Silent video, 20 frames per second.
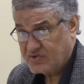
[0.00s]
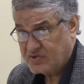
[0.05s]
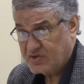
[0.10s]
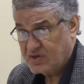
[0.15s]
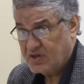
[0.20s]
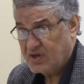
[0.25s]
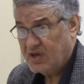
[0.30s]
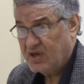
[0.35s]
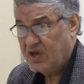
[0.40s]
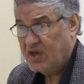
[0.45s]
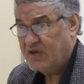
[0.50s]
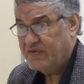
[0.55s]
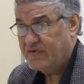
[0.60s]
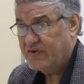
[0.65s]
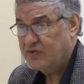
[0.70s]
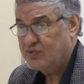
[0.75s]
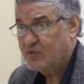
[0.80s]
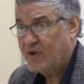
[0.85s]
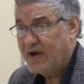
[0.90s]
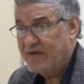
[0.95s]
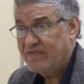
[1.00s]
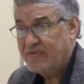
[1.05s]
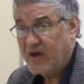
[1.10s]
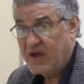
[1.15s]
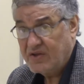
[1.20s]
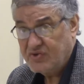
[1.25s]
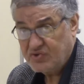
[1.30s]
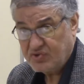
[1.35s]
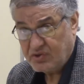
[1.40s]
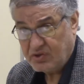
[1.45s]
If I do have the answer,
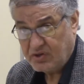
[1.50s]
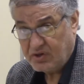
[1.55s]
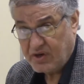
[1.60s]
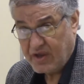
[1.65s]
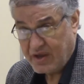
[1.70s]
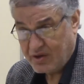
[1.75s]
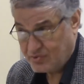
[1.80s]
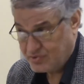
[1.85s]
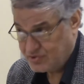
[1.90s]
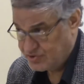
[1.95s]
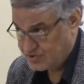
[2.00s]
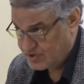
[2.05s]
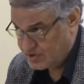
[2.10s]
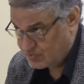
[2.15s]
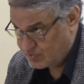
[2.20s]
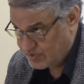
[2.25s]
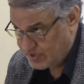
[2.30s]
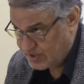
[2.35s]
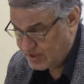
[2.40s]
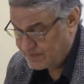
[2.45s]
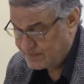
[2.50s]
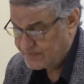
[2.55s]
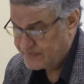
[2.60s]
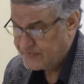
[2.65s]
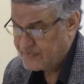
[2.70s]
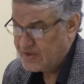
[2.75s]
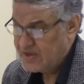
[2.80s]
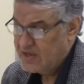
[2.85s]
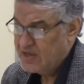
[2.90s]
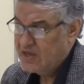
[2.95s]
I will share with them.
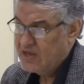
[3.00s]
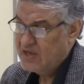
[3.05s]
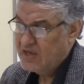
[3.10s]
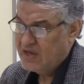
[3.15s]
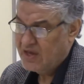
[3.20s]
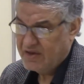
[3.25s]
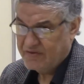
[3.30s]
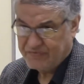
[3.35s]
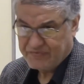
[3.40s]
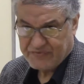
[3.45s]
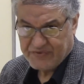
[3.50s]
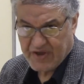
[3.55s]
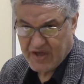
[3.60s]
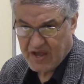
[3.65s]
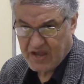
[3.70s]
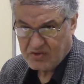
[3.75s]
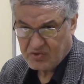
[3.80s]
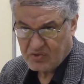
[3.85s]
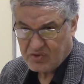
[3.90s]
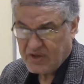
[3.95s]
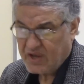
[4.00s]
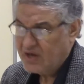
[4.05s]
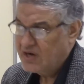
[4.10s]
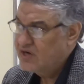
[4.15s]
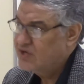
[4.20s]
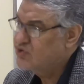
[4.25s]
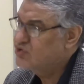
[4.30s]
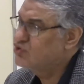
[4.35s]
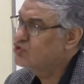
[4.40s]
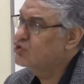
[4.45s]
If not, okay, let's
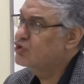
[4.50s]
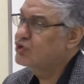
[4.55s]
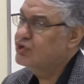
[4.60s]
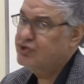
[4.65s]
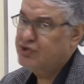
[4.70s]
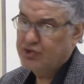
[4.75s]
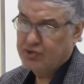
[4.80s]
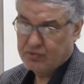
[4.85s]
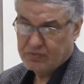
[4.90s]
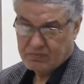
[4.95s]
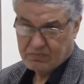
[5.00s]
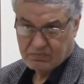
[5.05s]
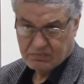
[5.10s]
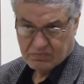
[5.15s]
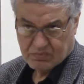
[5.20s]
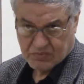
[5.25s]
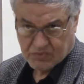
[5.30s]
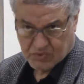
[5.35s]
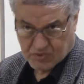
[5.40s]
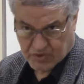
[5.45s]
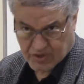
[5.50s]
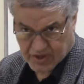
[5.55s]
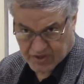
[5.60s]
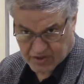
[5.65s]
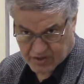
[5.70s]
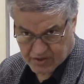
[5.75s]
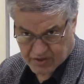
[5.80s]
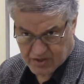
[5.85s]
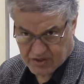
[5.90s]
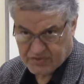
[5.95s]
search it together. Let's
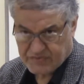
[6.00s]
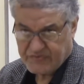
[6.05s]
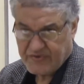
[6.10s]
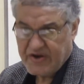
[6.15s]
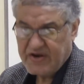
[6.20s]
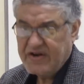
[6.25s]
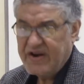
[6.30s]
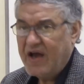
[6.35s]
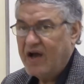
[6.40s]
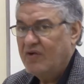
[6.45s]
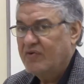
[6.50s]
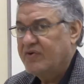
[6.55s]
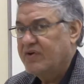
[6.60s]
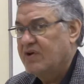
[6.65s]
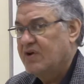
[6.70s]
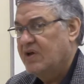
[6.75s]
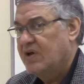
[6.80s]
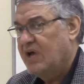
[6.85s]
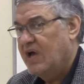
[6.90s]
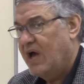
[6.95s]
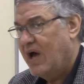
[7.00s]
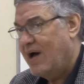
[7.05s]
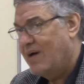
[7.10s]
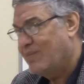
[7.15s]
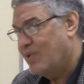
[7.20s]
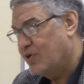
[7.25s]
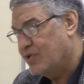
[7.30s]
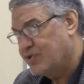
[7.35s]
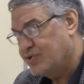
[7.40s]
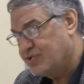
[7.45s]
find out about it
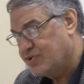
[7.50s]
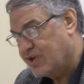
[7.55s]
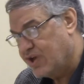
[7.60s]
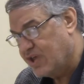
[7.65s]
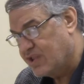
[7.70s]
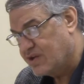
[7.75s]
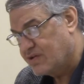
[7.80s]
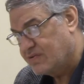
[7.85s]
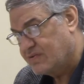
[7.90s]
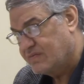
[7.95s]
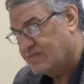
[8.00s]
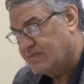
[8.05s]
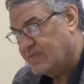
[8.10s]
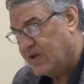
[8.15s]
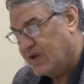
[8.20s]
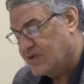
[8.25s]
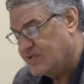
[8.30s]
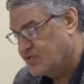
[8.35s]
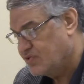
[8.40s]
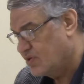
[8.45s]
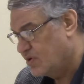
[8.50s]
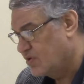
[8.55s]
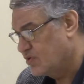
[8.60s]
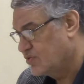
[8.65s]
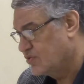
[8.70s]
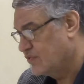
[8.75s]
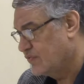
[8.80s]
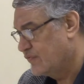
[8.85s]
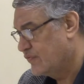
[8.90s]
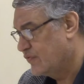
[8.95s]
together, and so on and so forth.